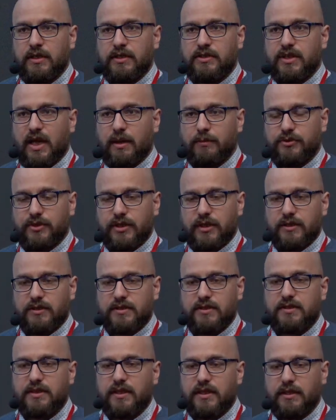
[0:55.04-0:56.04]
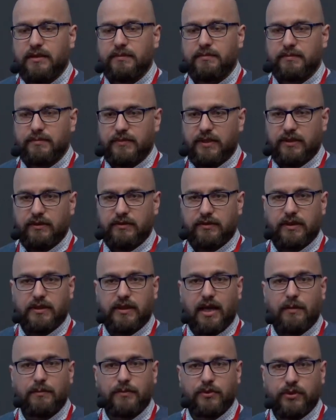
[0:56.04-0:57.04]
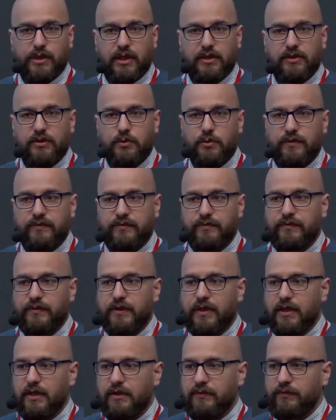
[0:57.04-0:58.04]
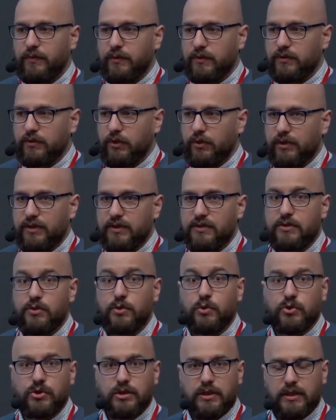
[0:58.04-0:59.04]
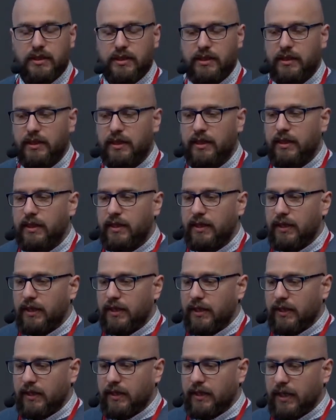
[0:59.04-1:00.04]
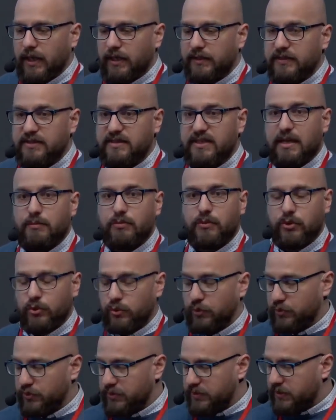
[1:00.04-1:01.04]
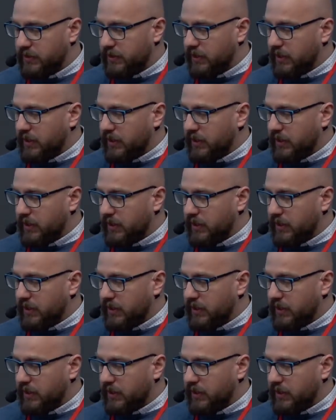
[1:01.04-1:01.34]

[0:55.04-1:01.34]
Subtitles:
subjects, they come together with fault tolerance usually, and the same tools